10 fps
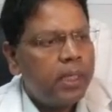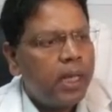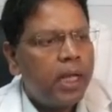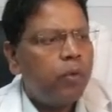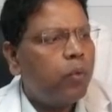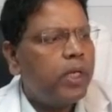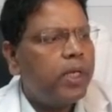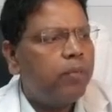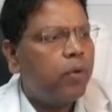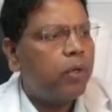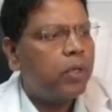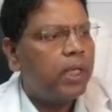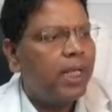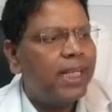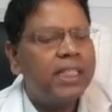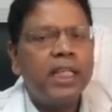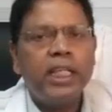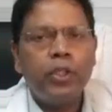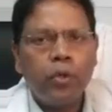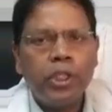and no need for extra
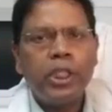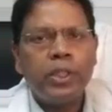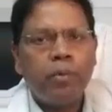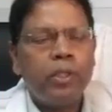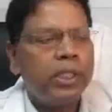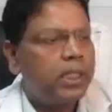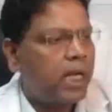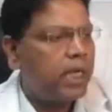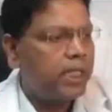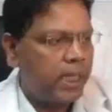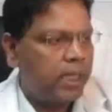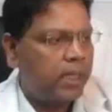resources for this HITAC.